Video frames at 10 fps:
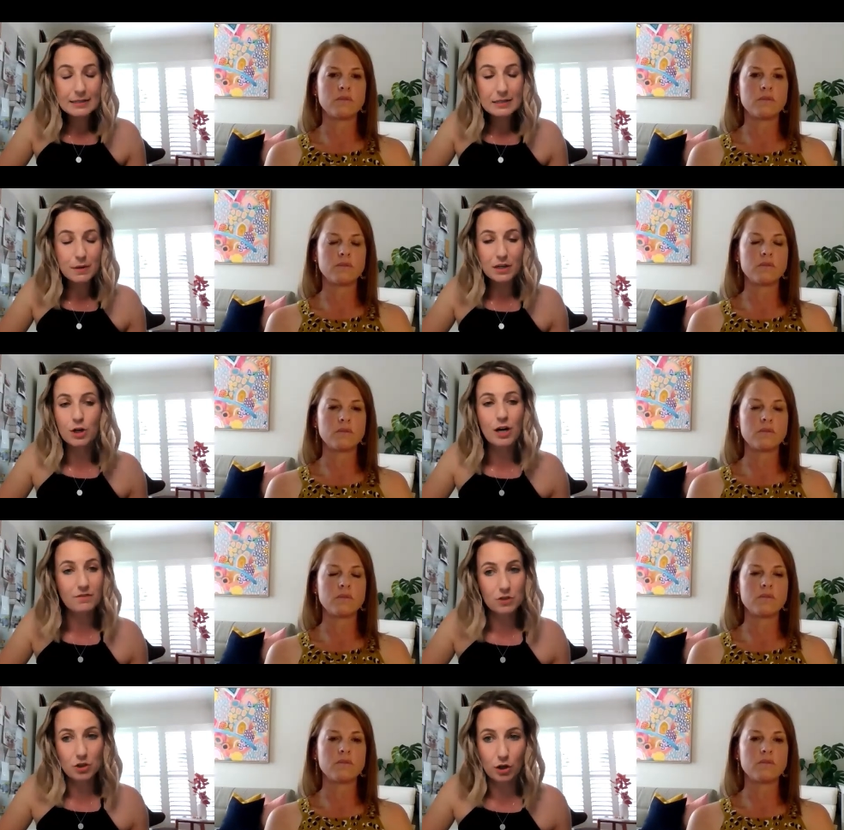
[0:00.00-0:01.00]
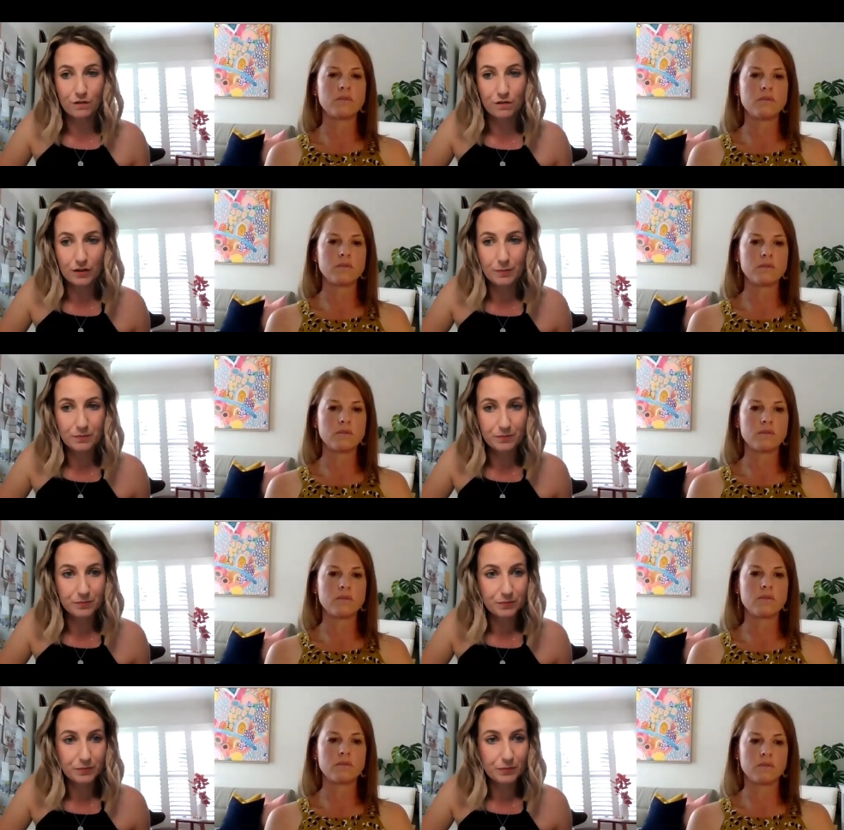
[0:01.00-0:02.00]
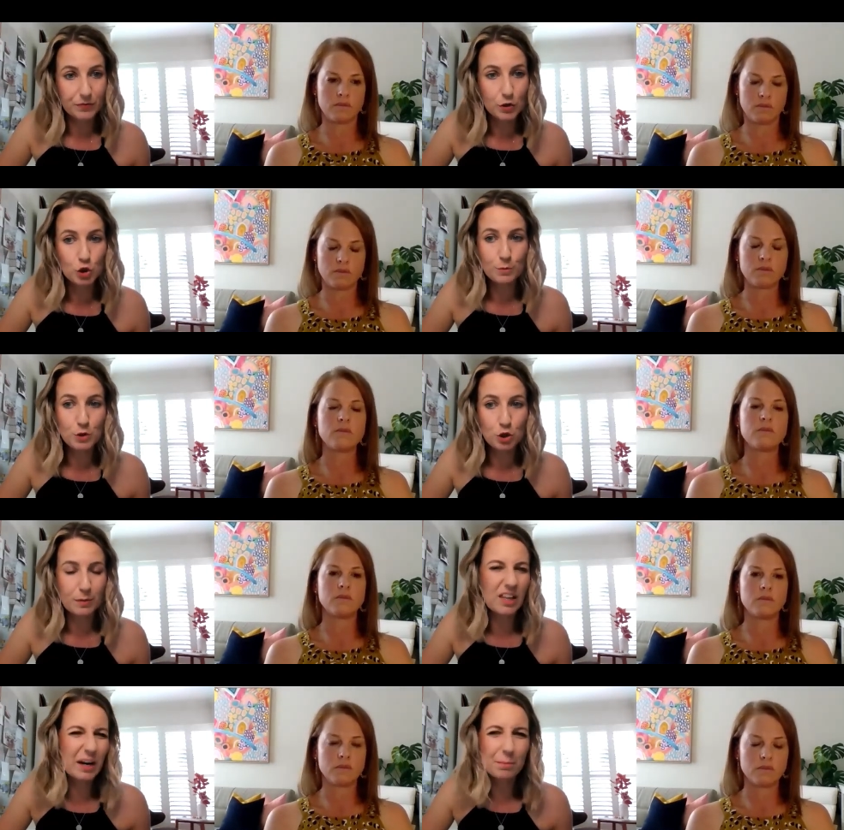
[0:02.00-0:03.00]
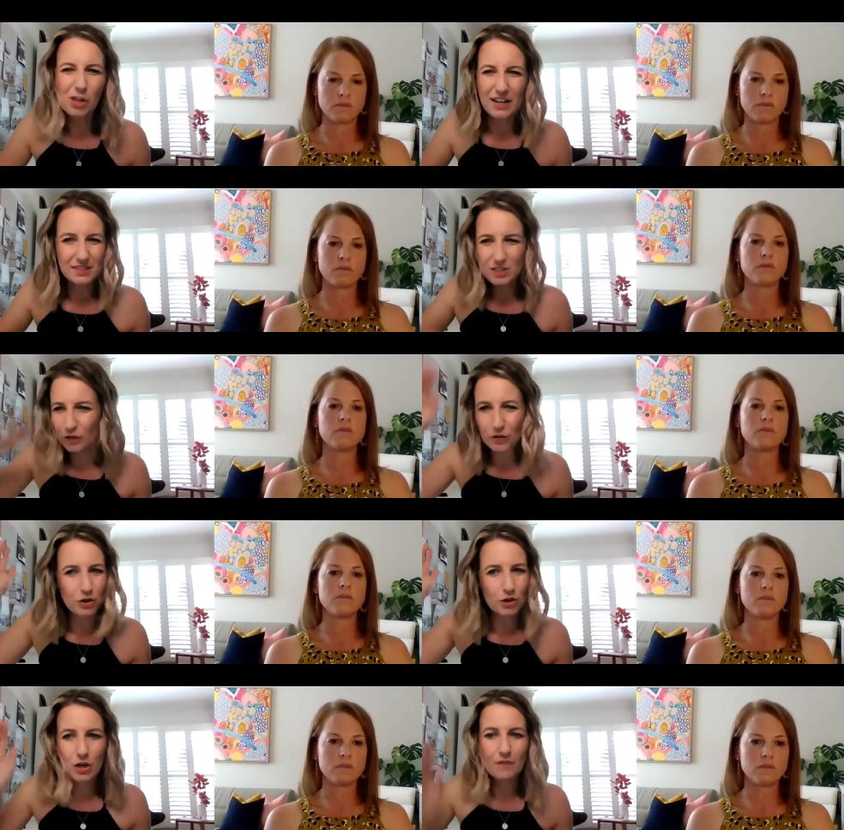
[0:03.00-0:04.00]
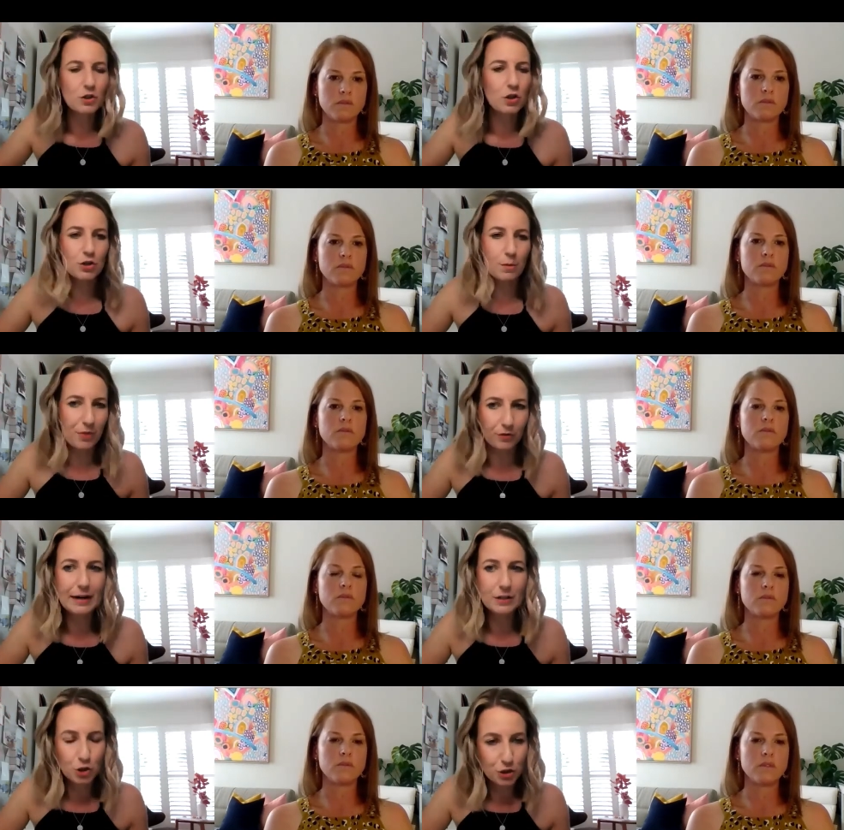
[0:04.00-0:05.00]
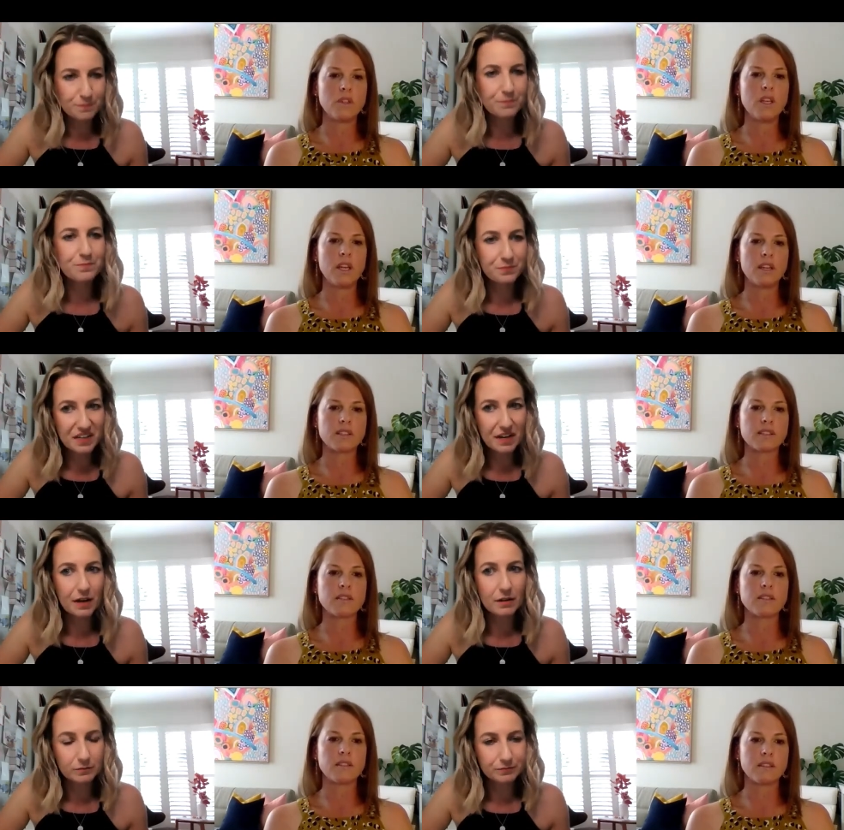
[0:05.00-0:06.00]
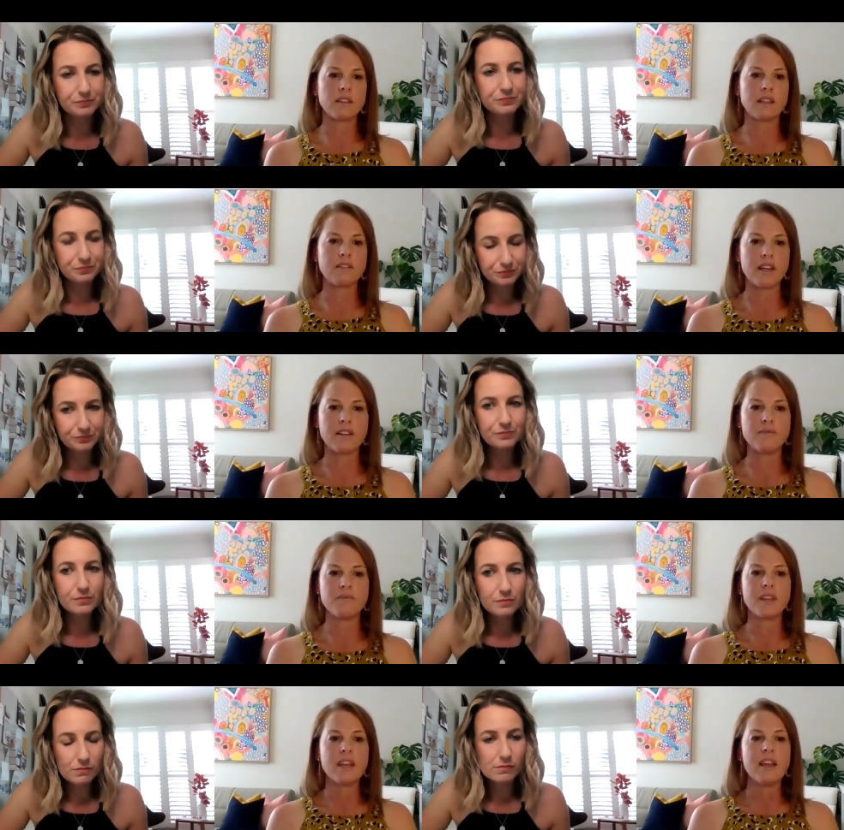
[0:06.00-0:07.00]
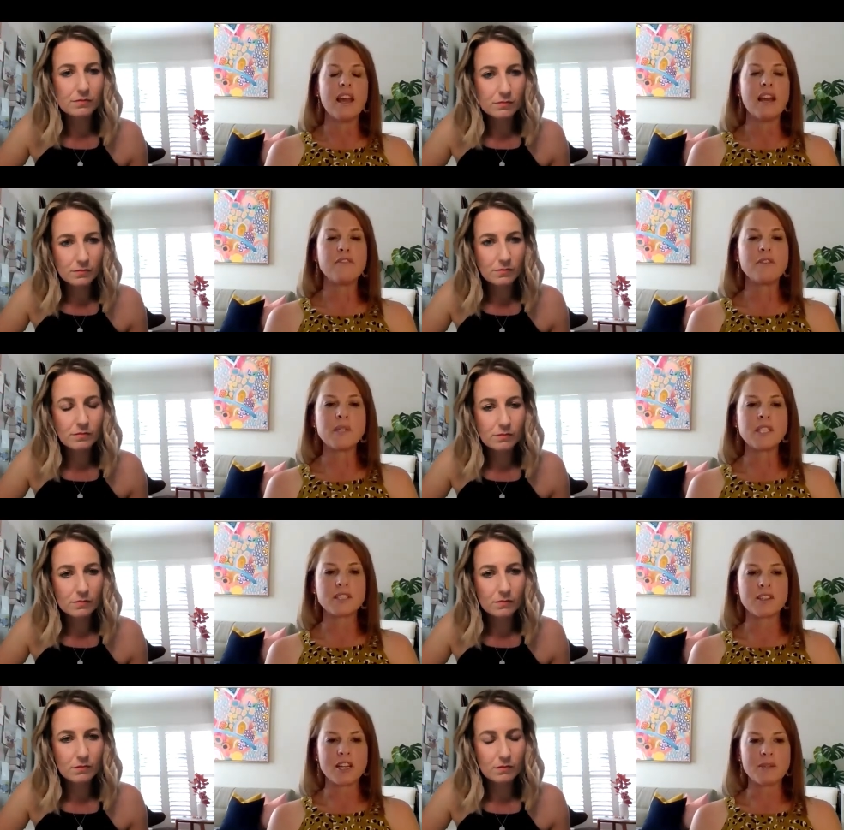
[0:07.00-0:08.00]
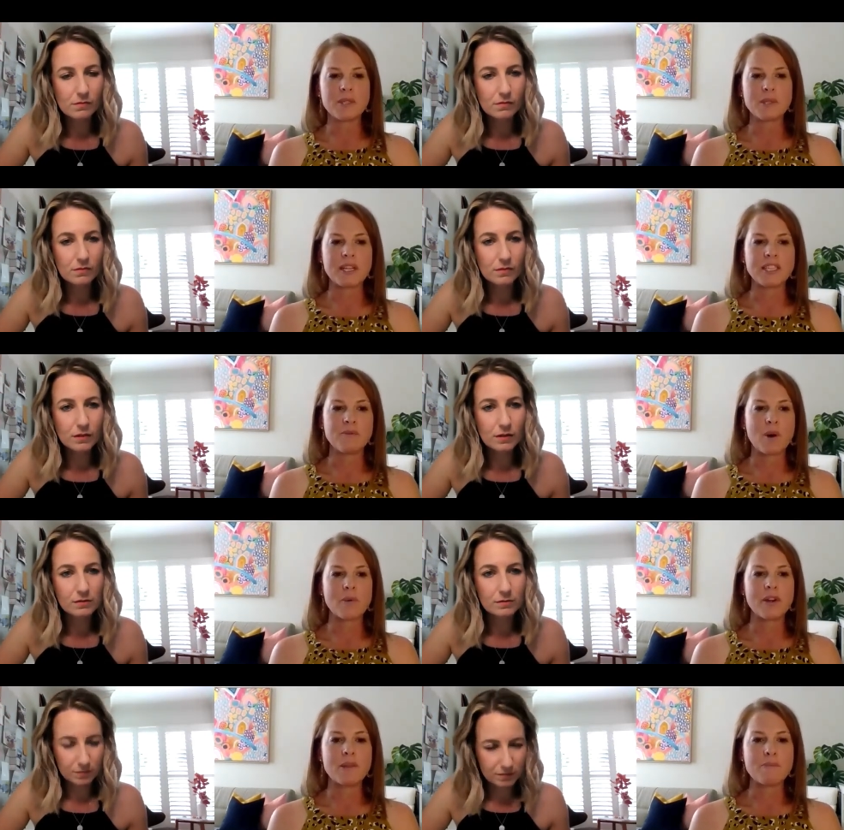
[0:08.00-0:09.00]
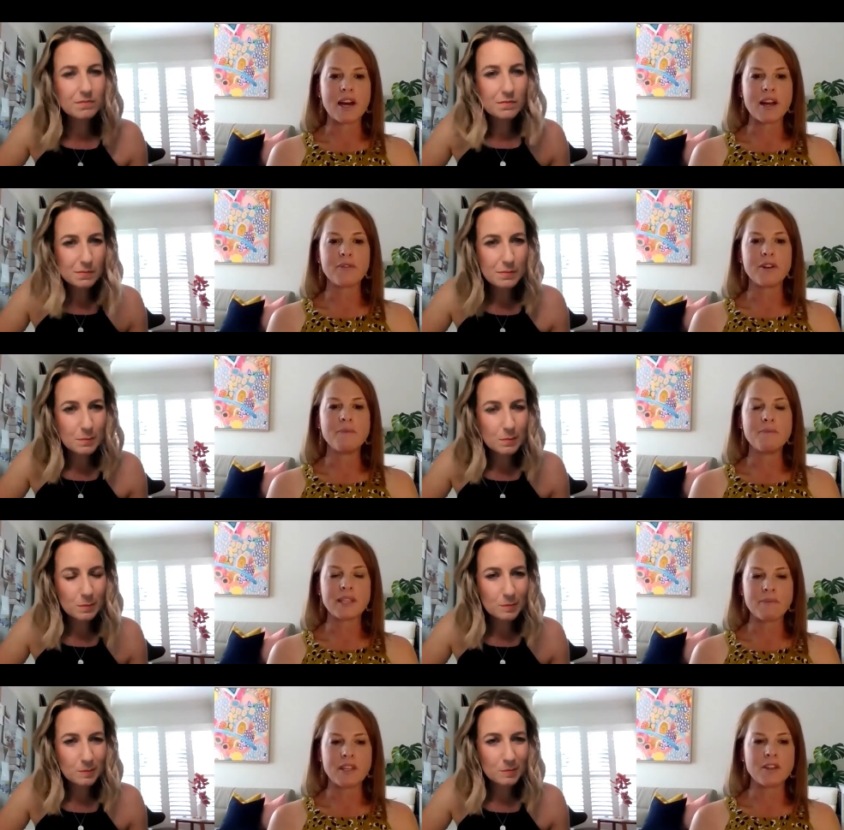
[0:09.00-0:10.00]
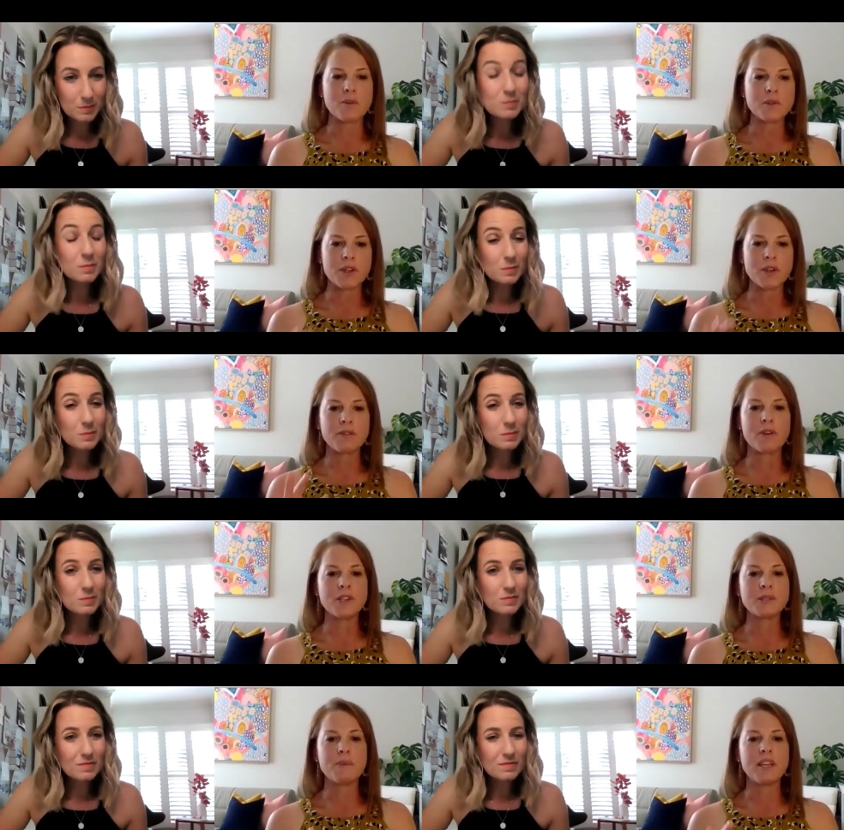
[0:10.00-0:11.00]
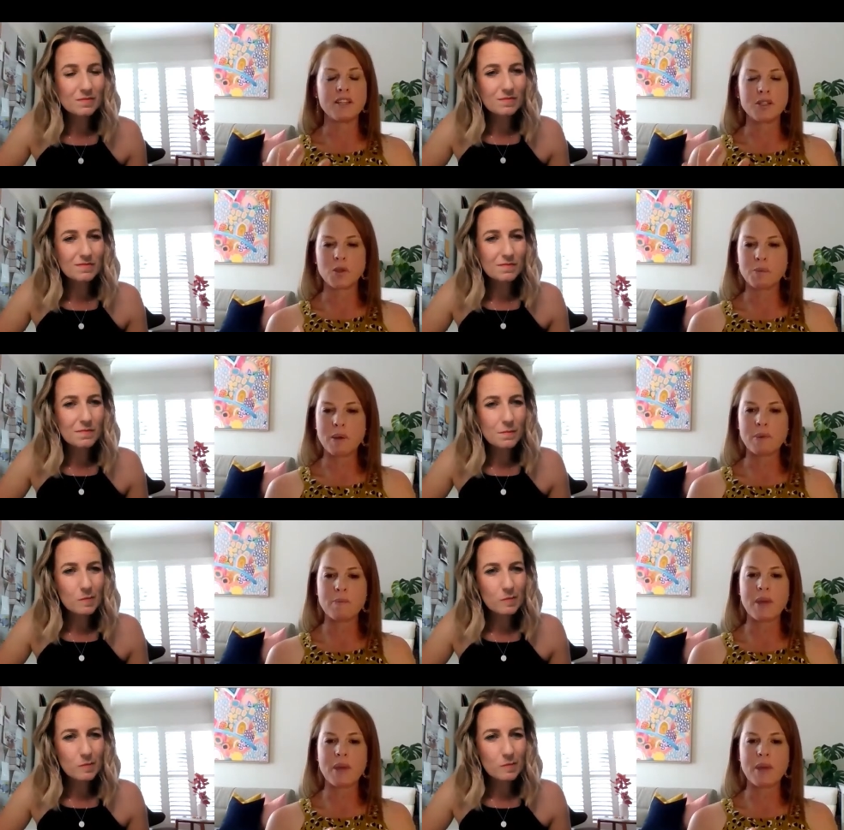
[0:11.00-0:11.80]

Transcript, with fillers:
Speaker 1: but you don't have to go for super duper like appliances. You don't have to go top of the range. Yes,
Speaker 2: yes, love that. And from a design perspective, while we're in the bathroom, something that also throws me and I talk to people